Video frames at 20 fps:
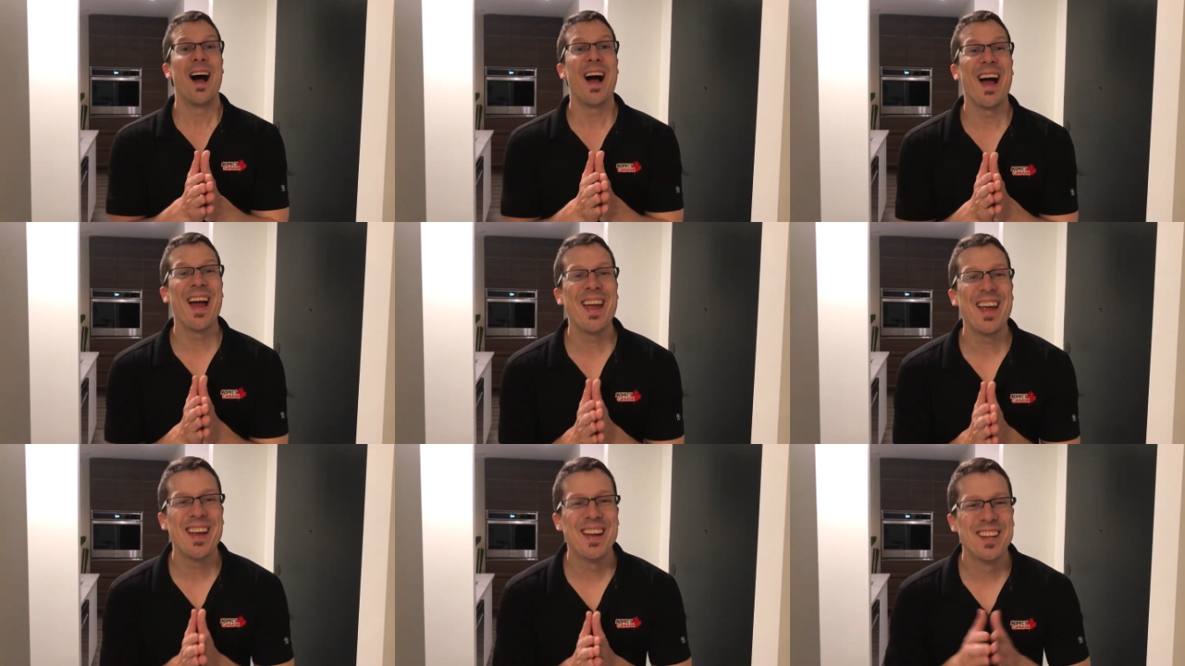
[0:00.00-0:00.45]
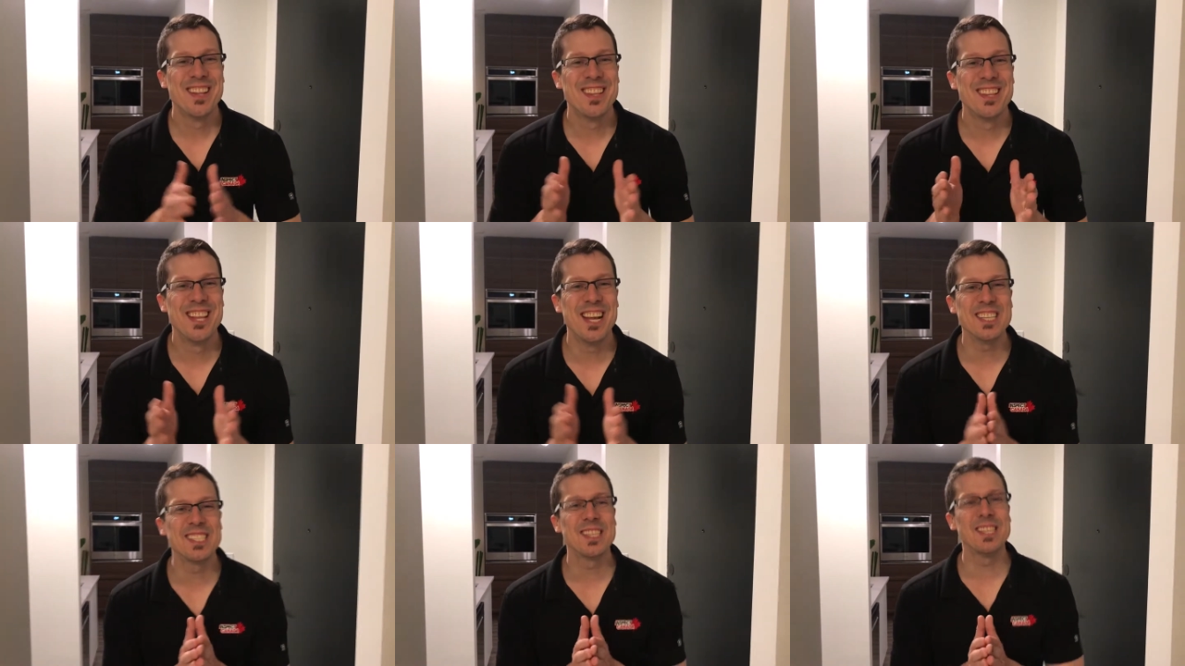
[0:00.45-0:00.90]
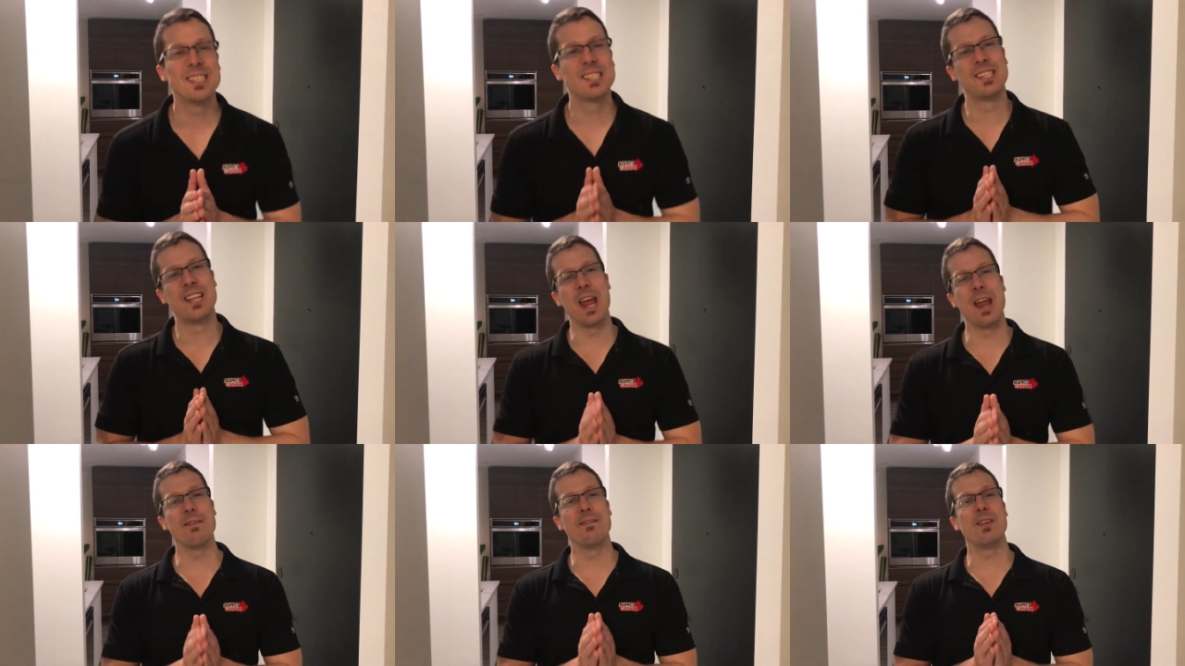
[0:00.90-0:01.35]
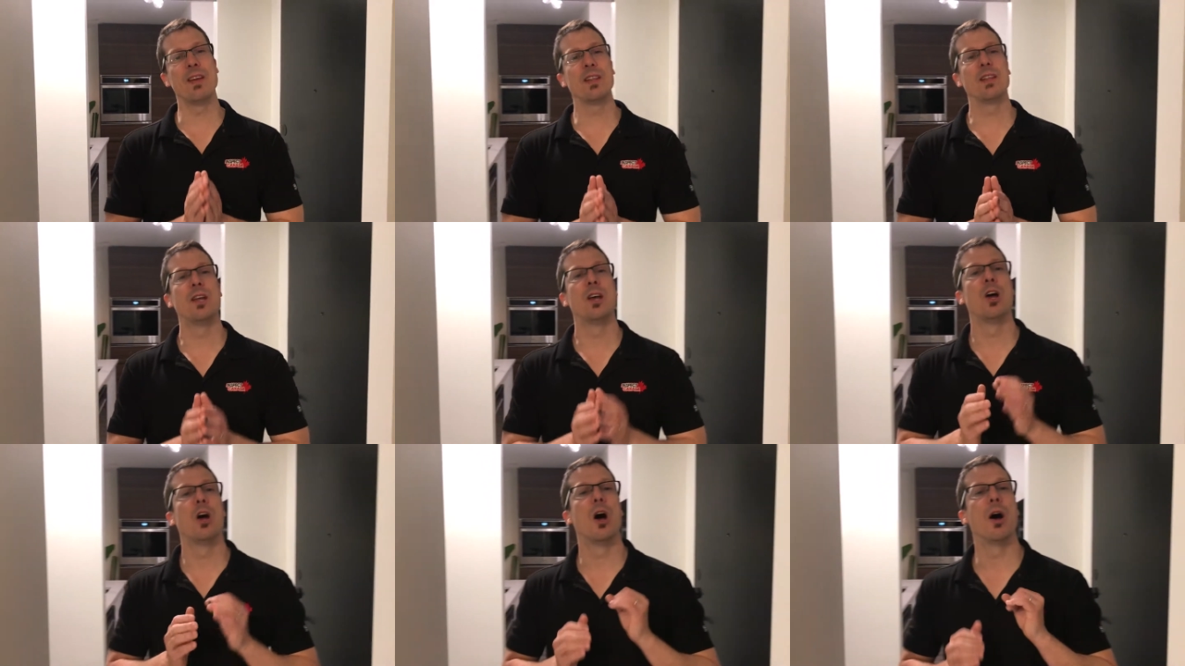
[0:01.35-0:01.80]
Hi, this is
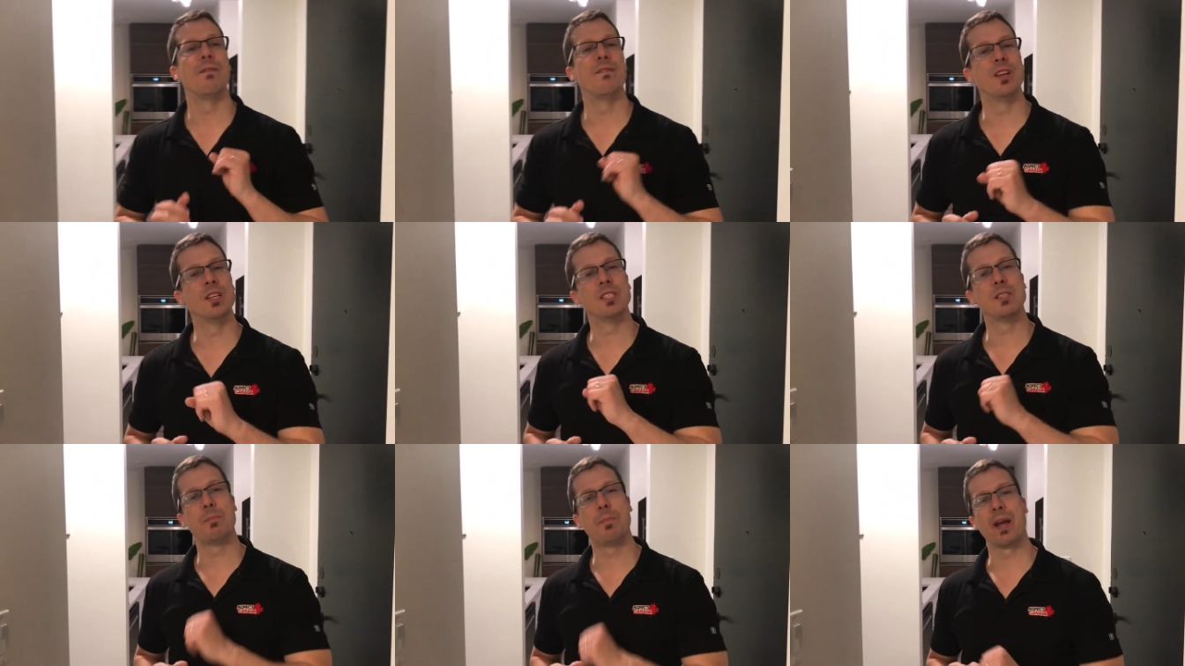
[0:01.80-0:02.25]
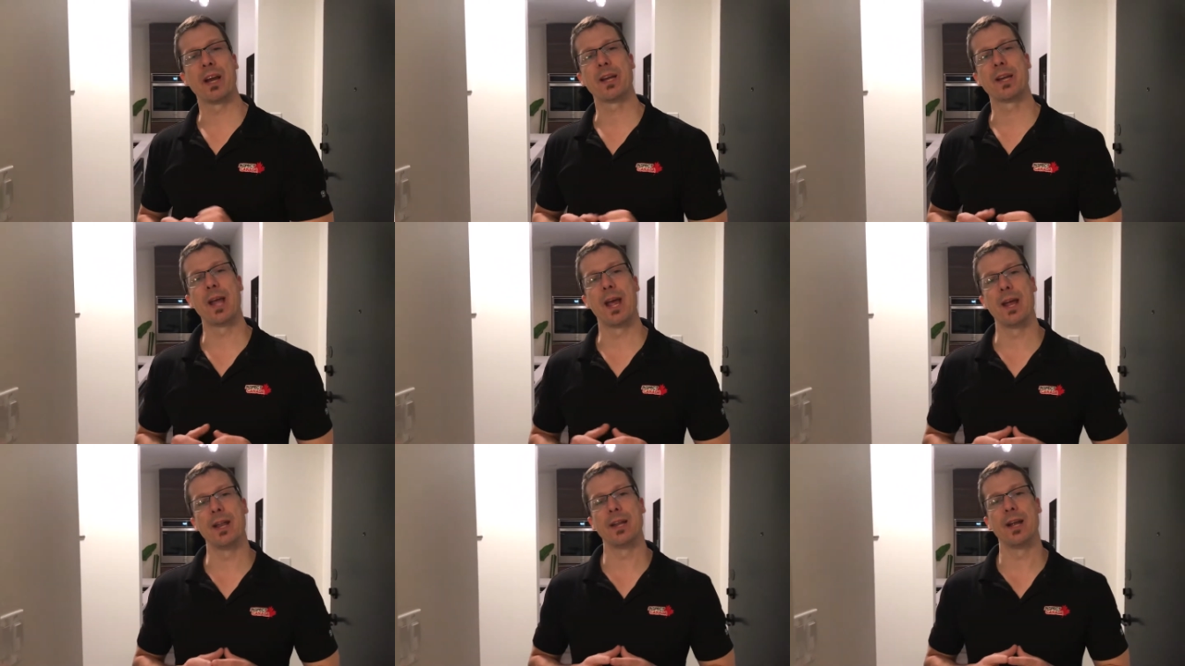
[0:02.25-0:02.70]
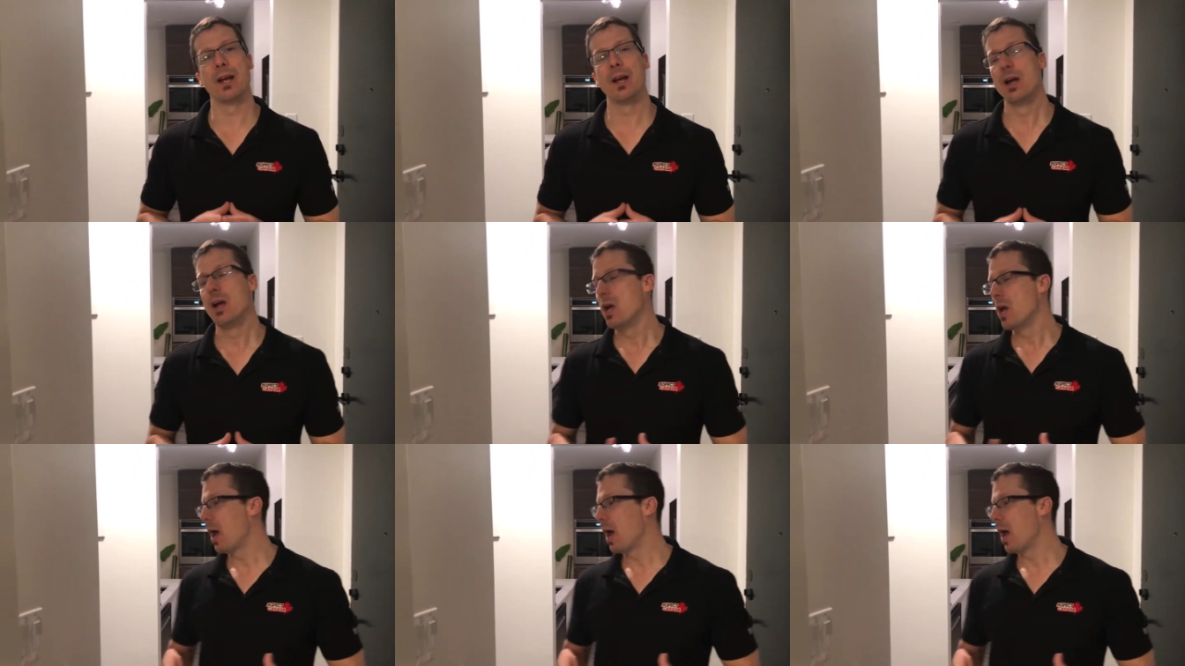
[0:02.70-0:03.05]
David of Inspect.ca.